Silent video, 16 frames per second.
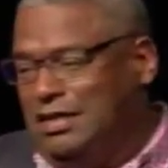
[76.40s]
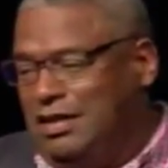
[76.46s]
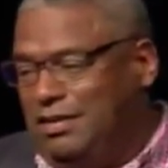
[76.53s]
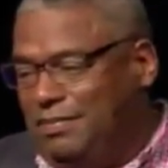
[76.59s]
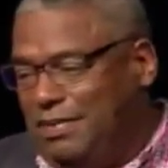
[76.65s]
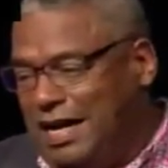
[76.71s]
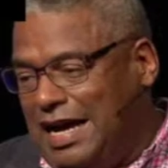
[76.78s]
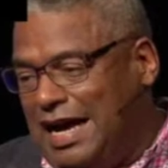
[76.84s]

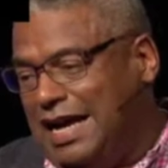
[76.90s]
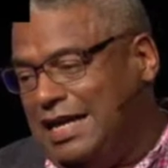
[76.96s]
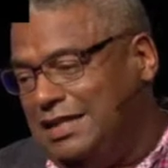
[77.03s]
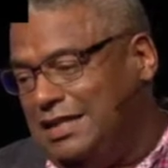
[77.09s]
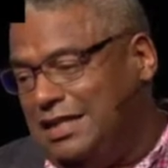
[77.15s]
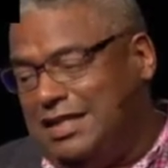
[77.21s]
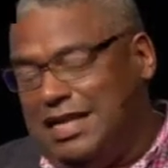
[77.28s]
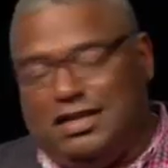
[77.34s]
But as
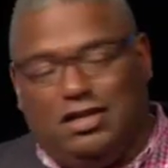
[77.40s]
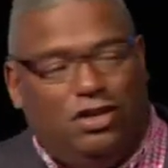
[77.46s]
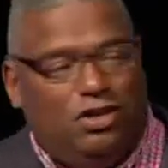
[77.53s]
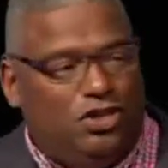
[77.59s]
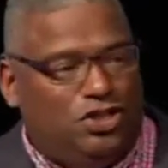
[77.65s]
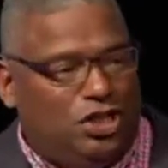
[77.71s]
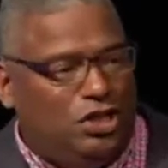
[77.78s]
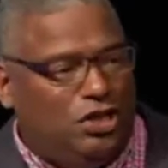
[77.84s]
the
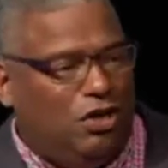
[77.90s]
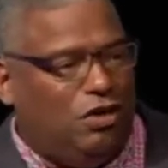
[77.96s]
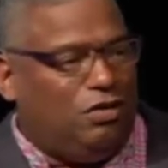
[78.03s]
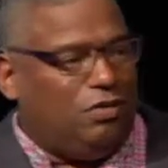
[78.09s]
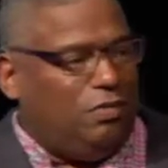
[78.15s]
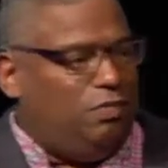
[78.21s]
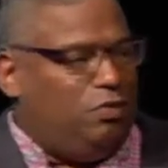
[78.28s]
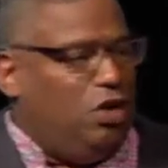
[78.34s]
technology
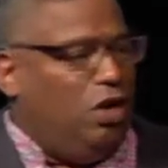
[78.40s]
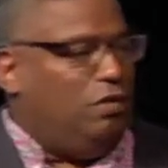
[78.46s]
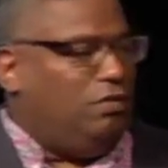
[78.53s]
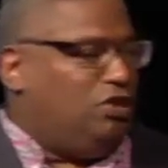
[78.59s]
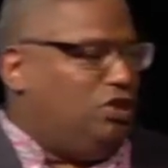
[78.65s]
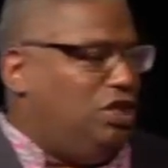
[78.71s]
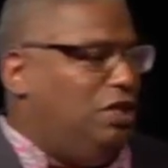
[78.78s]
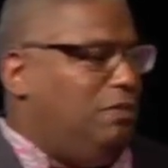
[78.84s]

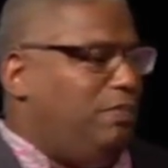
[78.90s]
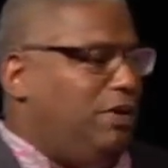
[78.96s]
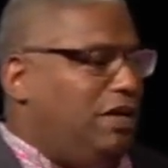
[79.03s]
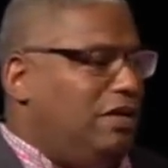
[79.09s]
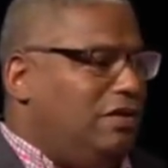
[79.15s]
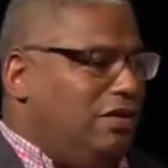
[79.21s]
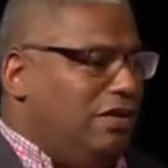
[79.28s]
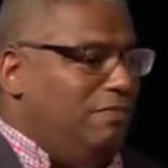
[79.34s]
got cheaper
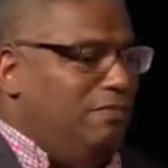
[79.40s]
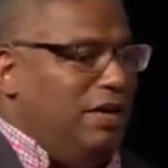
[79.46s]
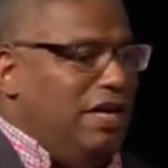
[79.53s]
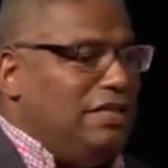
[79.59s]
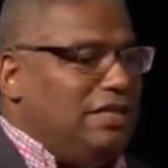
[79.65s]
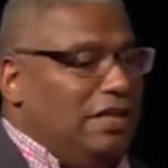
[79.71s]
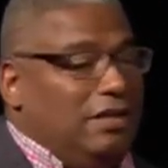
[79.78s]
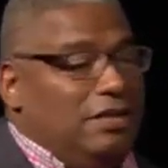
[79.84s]
and
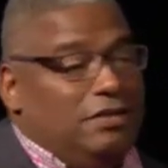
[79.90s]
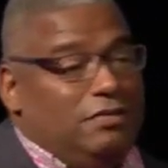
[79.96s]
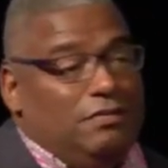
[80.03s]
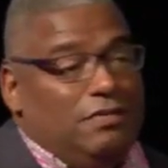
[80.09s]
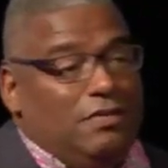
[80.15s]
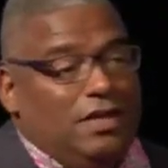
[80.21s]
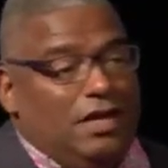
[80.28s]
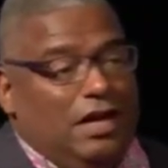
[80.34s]
better,
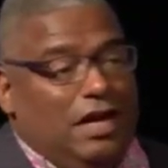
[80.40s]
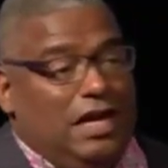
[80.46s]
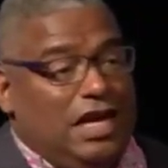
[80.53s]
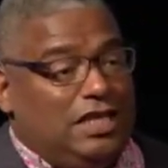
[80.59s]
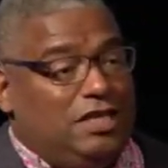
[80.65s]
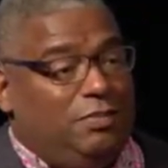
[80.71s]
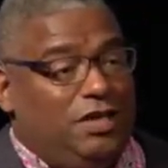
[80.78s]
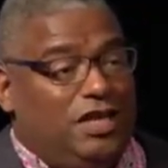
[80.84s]
and
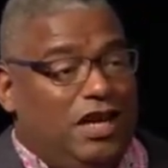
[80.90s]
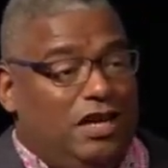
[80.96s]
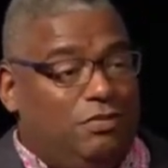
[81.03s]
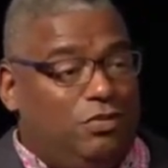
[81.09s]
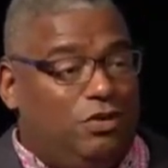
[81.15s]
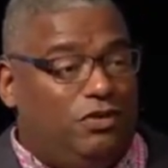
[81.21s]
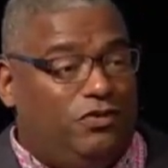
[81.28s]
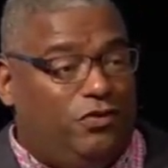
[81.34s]
as it became
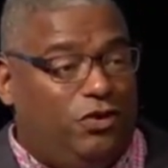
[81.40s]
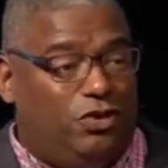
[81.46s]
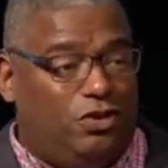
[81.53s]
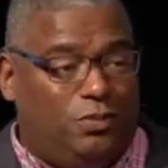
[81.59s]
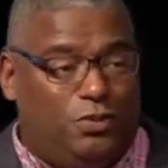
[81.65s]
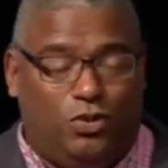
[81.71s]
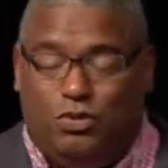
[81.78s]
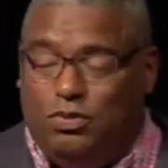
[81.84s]
more
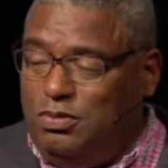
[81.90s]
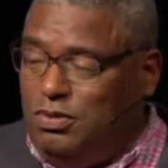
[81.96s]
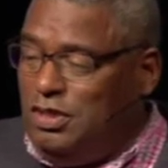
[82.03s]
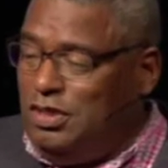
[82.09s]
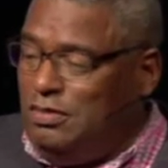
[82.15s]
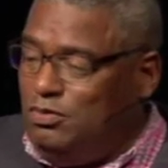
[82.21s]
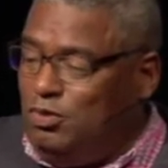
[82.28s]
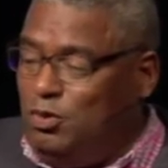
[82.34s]
affordable,
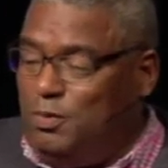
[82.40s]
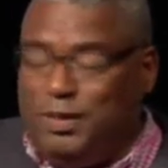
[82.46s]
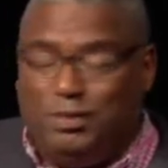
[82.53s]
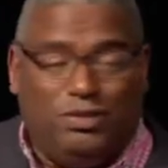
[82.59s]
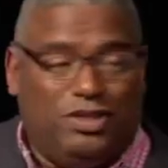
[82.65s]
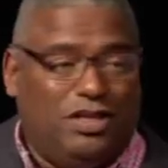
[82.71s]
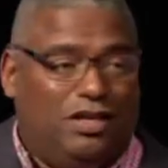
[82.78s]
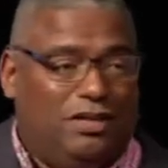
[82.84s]
more
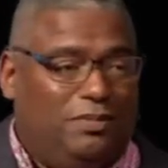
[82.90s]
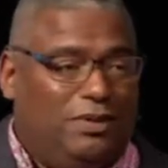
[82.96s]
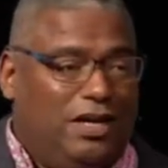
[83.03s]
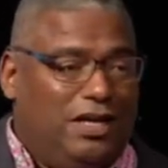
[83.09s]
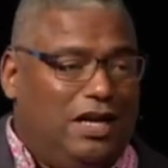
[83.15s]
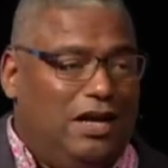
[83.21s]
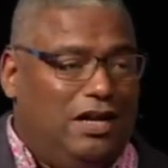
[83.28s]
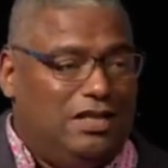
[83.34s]
people started buying
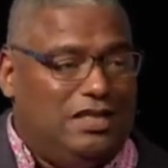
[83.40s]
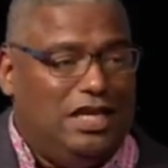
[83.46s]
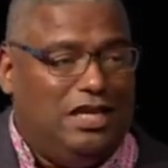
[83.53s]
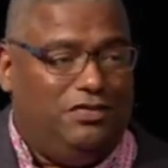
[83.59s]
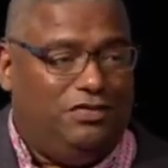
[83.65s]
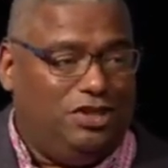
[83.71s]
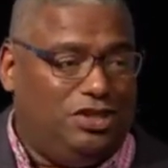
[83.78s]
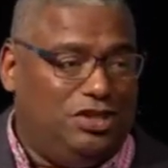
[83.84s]
color
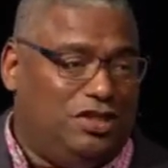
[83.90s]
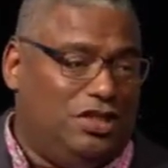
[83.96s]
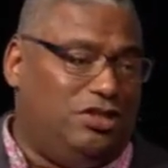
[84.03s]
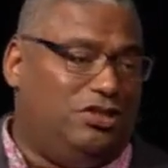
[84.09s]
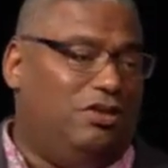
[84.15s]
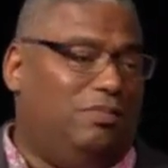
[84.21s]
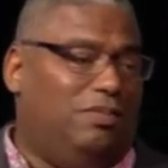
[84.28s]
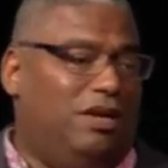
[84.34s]
televisions, they
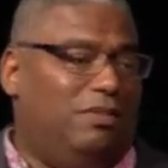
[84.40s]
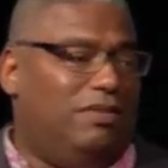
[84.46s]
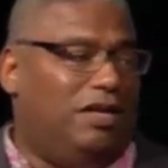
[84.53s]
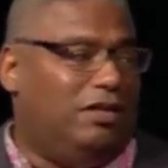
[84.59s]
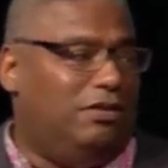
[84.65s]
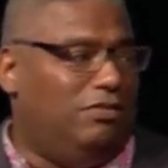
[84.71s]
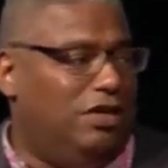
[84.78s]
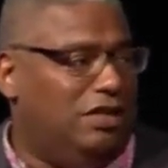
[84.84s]
stopped buying
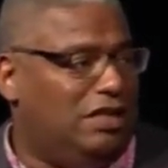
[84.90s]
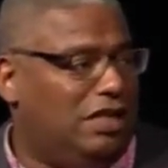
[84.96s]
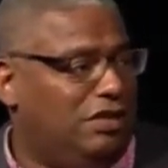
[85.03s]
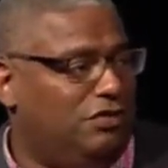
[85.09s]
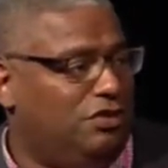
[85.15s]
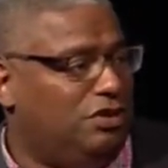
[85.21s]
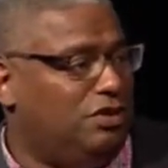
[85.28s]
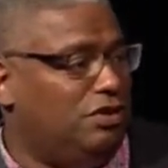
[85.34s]
black and white
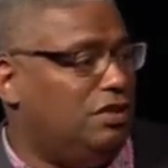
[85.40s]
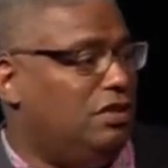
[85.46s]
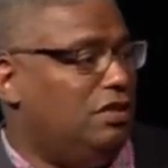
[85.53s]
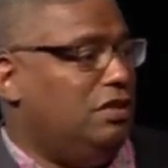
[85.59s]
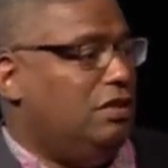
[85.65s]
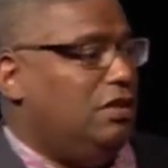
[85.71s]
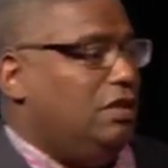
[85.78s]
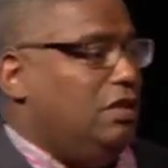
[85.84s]
televisions.
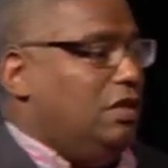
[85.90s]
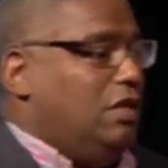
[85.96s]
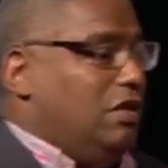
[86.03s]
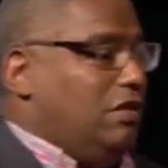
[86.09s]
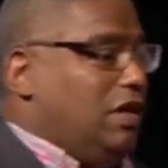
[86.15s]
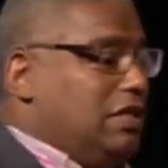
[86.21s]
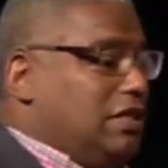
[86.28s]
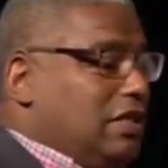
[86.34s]

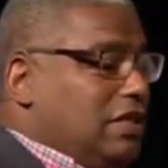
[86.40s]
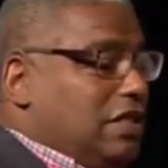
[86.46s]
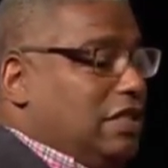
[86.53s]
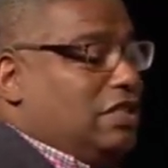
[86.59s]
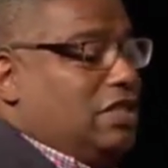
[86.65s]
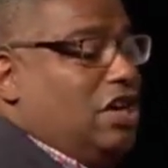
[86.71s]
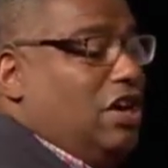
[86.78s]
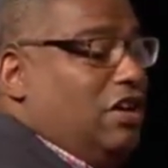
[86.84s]
All right, so
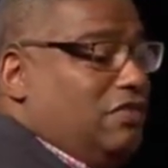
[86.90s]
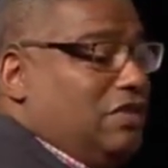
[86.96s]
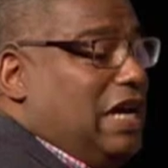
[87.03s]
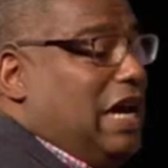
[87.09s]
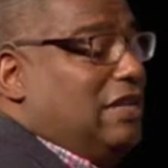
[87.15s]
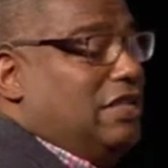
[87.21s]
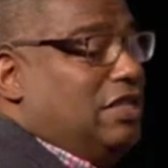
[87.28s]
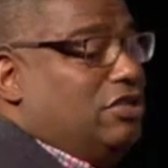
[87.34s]
these curves
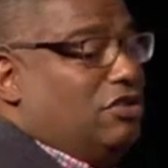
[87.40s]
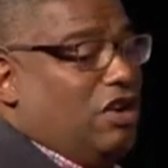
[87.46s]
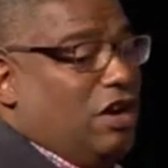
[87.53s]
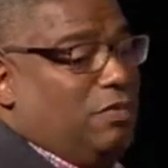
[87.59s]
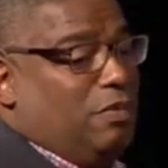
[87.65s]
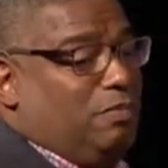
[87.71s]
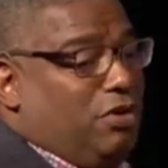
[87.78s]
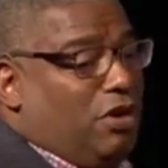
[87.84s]
can
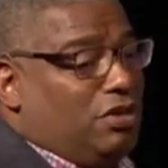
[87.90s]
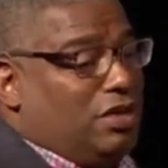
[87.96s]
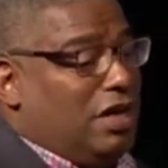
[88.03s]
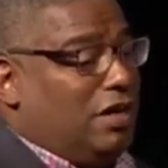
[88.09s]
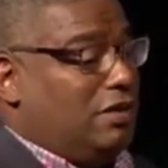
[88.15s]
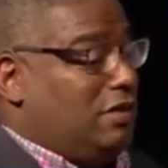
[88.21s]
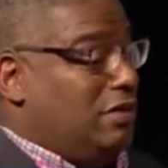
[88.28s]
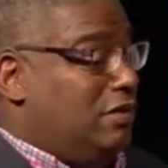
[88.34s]
describe a
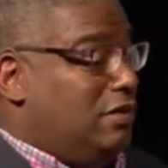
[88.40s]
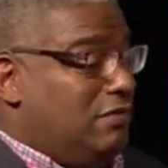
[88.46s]
product.